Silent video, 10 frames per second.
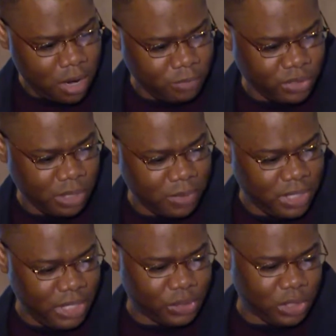Some of
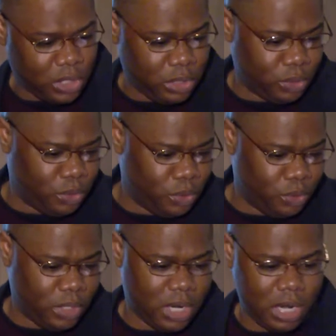these
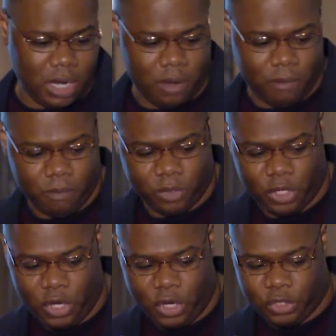include
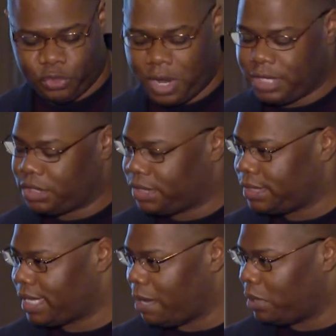trying to
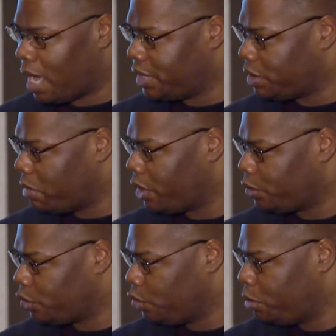stabilize the
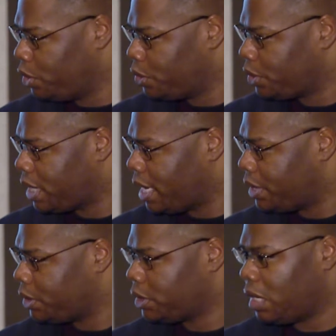microtubules,
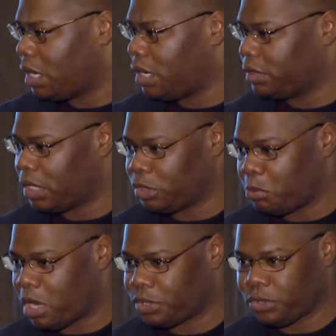as Dr.
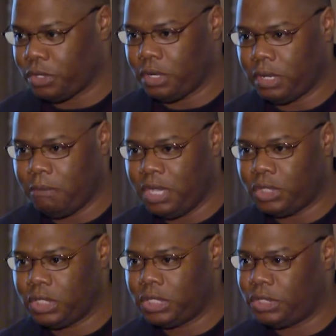Boxer
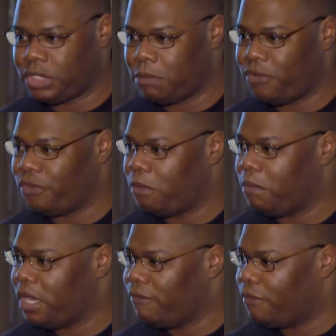mentioned. Some of
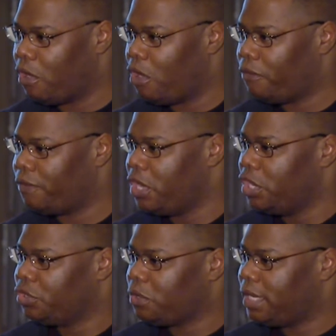them involve
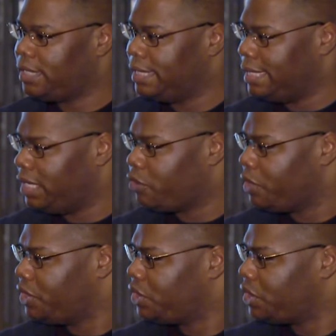trying to
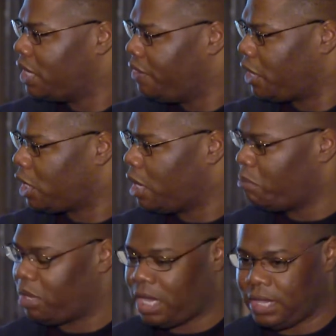decrease the
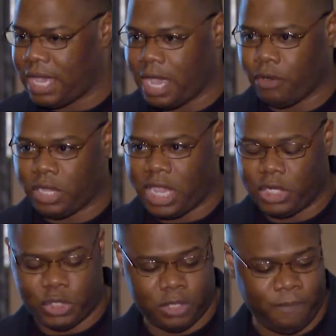clumping and the
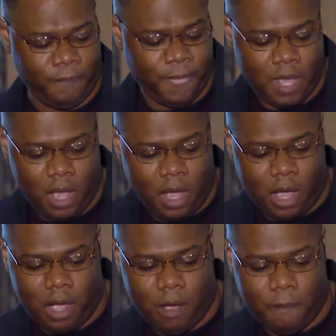aggregation.
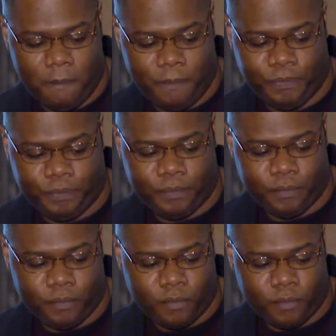
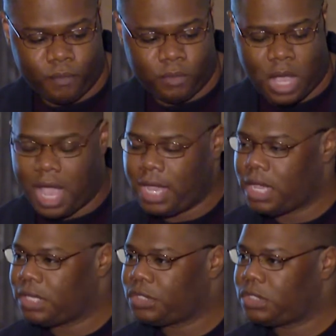I
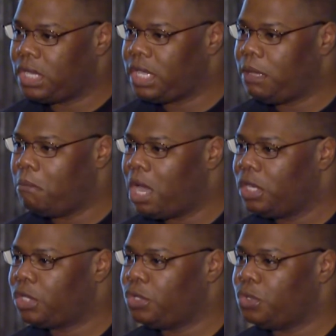study
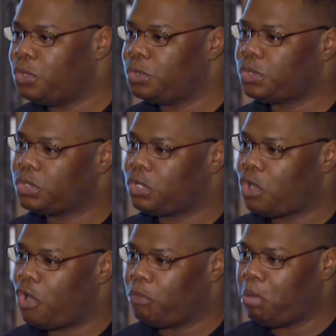molecules
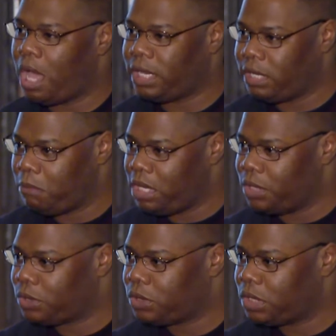called
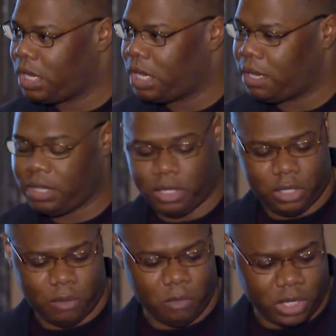polyamines, and
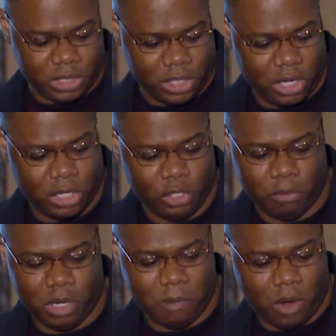I'm going to tell you a little
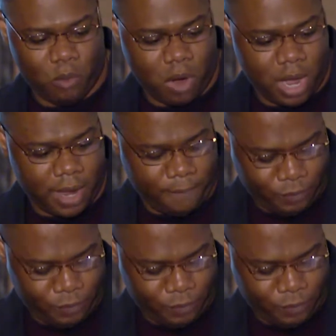bit about why.